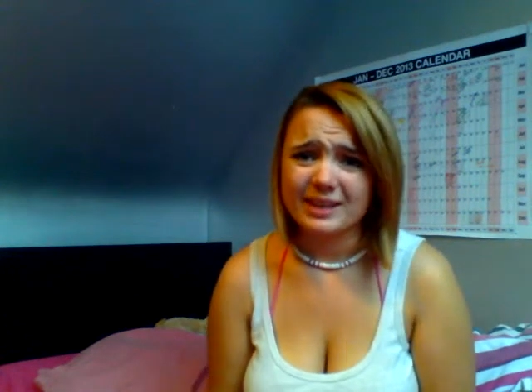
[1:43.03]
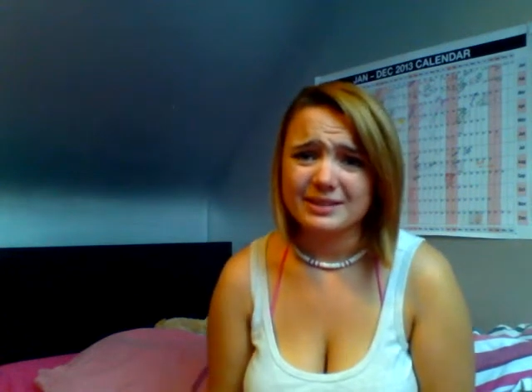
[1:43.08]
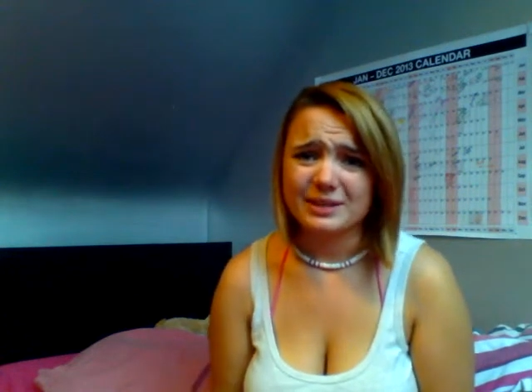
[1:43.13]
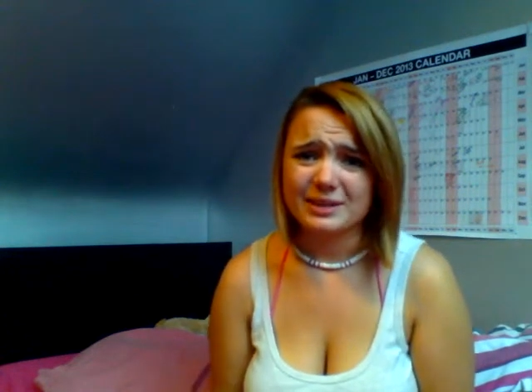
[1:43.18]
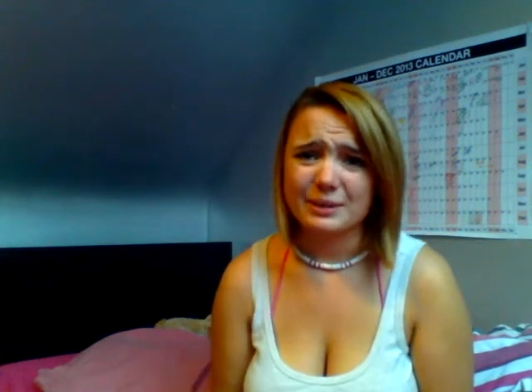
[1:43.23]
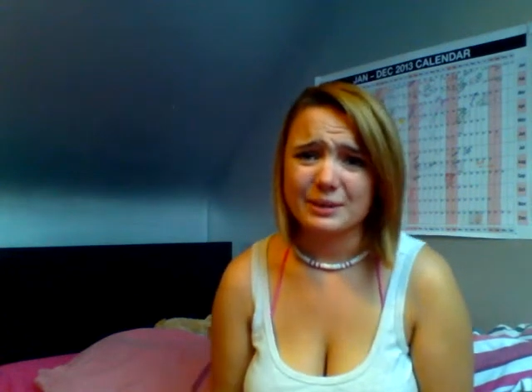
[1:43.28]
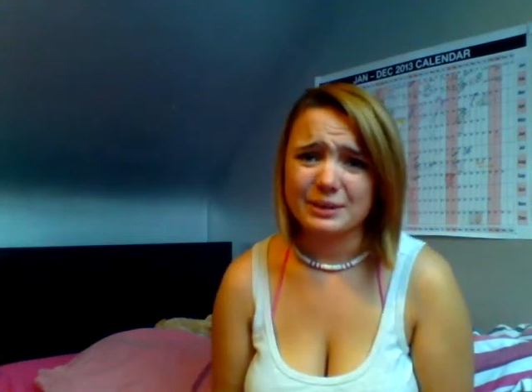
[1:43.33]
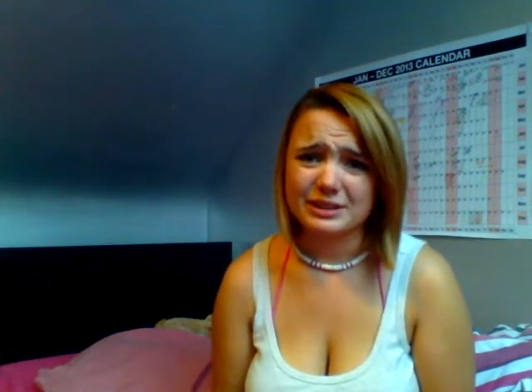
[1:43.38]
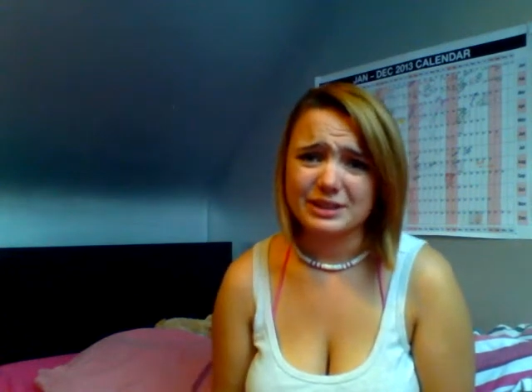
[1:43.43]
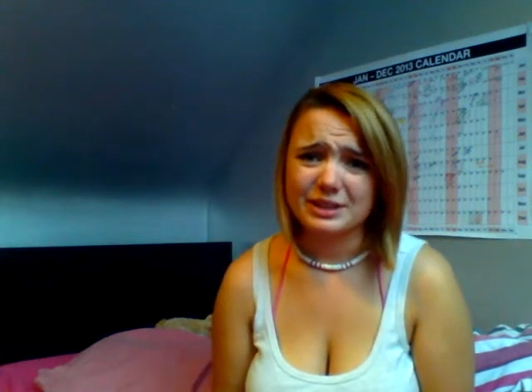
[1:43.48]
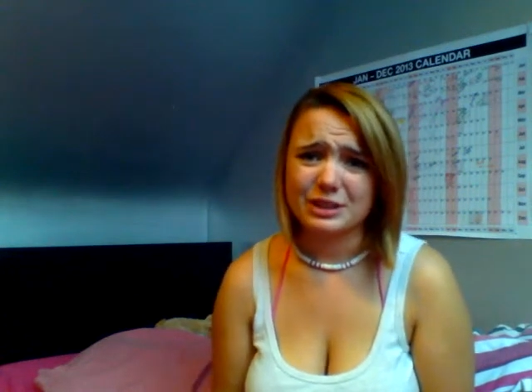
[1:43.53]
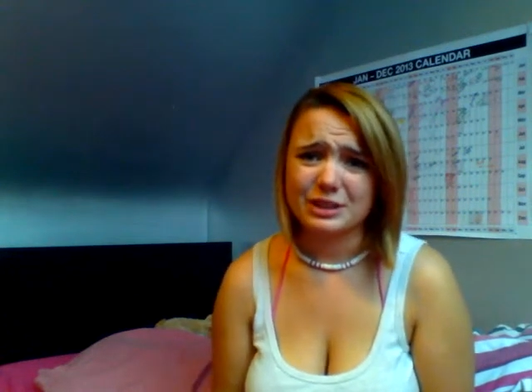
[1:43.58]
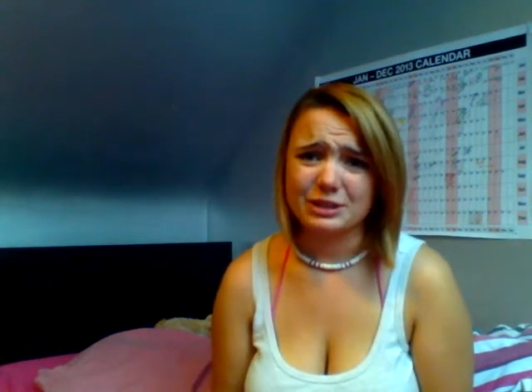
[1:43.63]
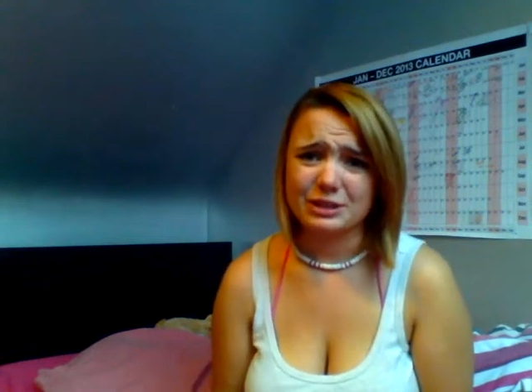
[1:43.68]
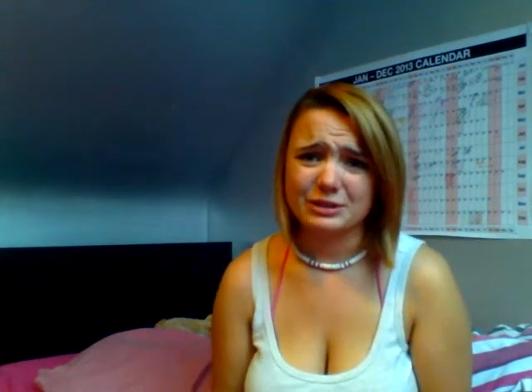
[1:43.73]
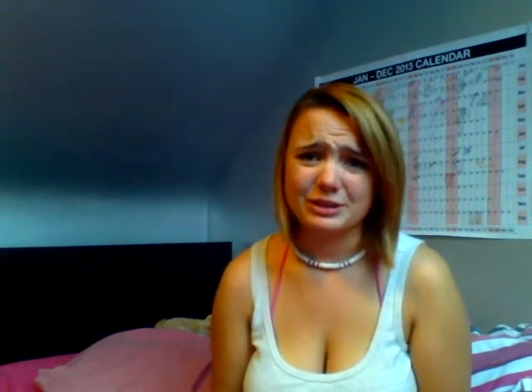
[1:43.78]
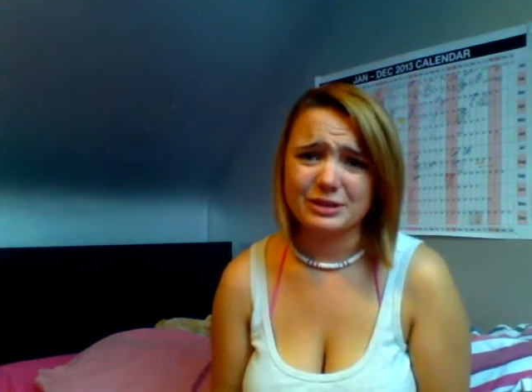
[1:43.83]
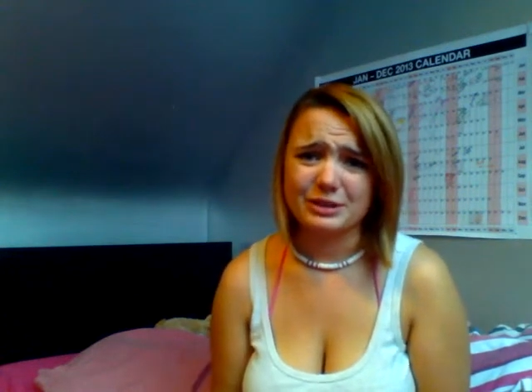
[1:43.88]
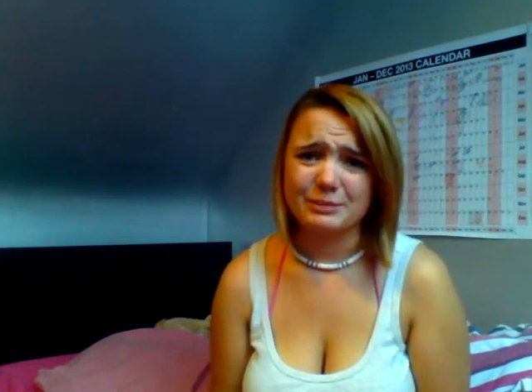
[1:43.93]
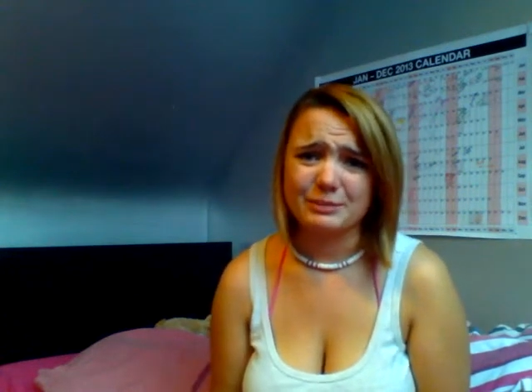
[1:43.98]
So I went to the
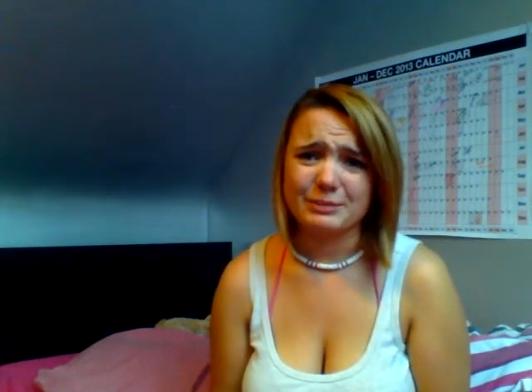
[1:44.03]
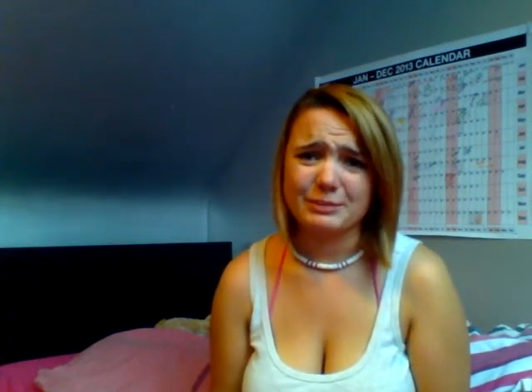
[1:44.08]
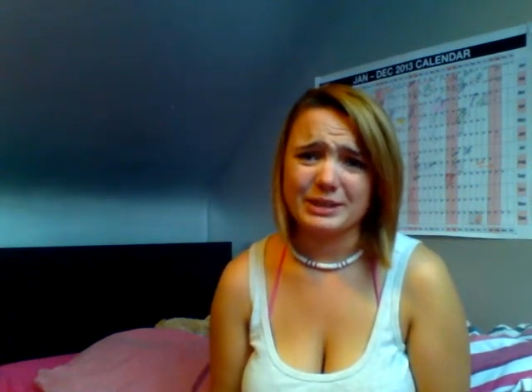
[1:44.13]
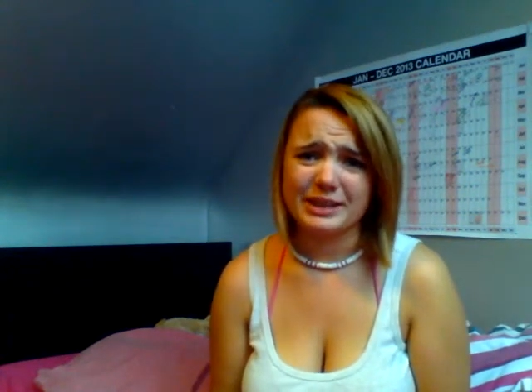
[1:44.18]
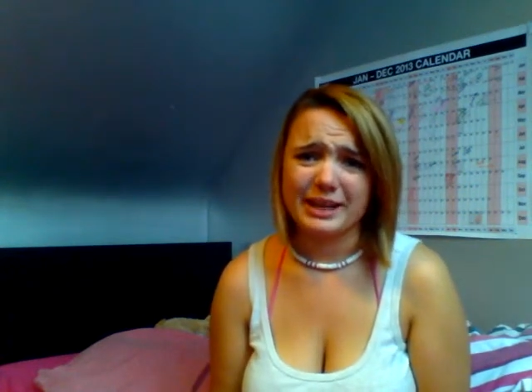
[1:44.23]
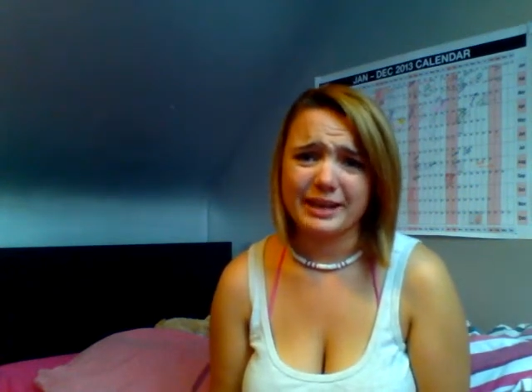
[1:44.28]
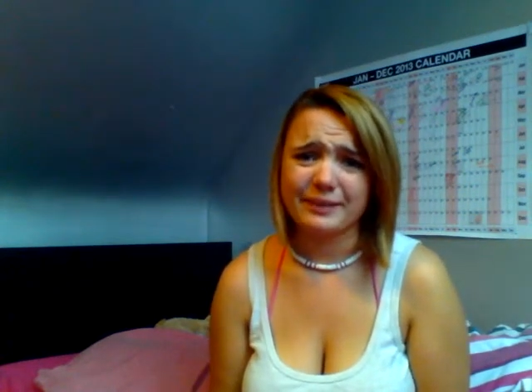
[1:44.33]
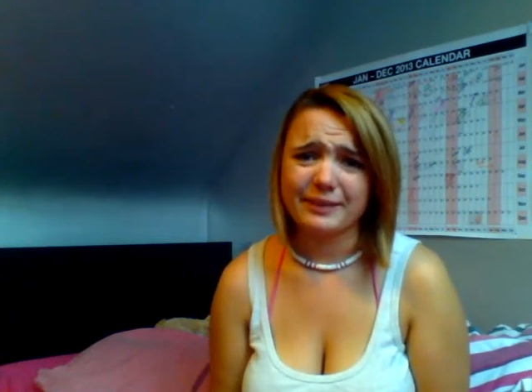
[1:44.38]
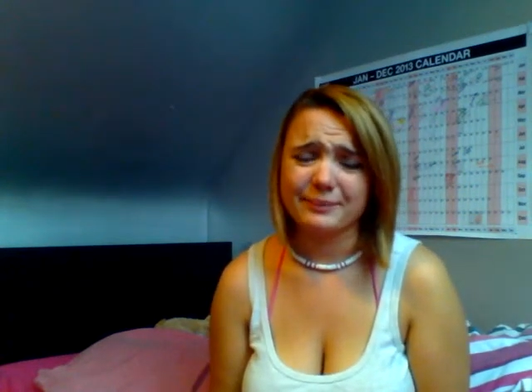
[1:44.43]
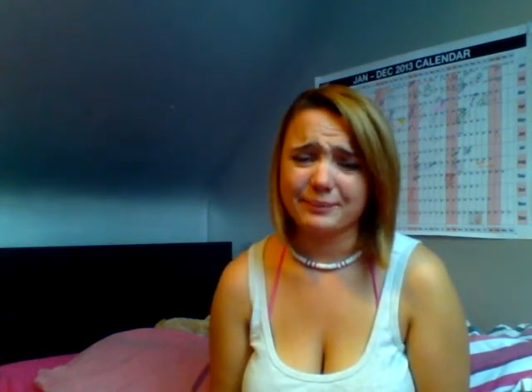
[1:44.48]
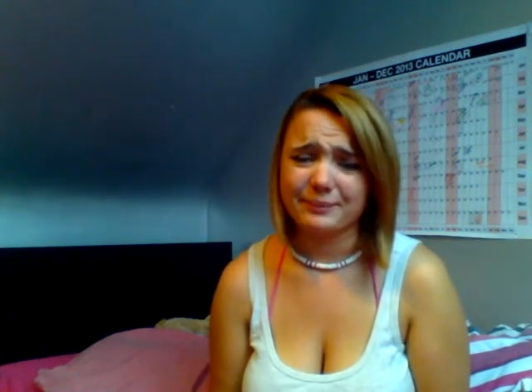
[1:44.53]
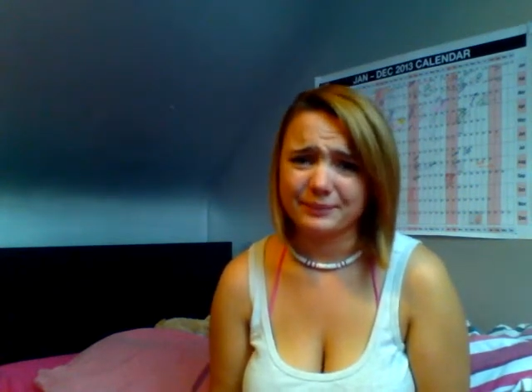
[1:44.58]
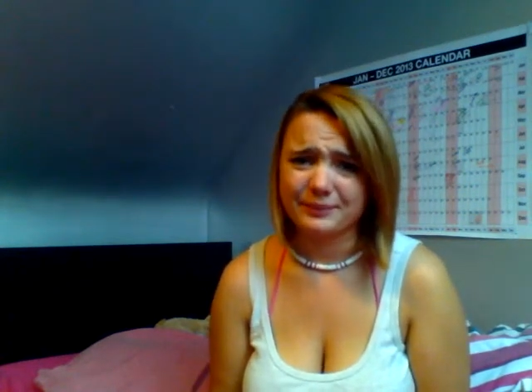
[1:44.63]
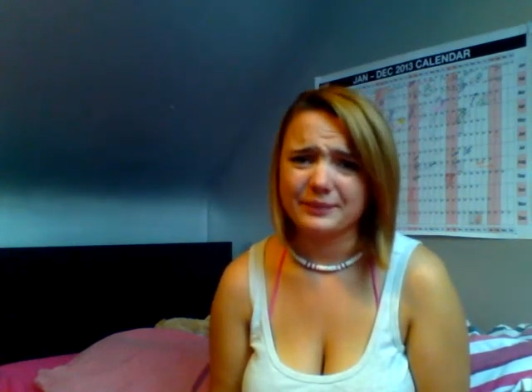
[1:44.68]
doctor's on Monday.